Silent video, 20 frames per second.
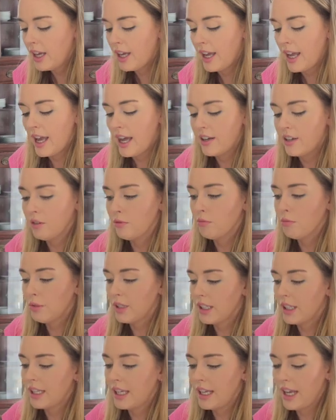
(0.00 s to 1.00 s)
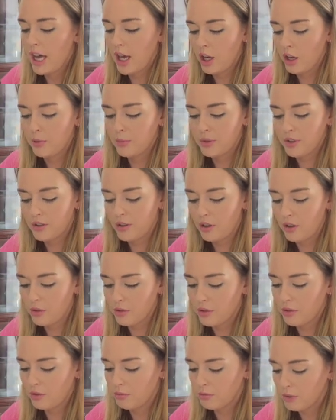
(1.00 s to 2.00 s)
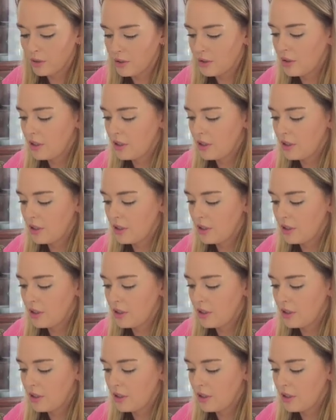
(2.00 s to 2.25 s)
and it really helps those roots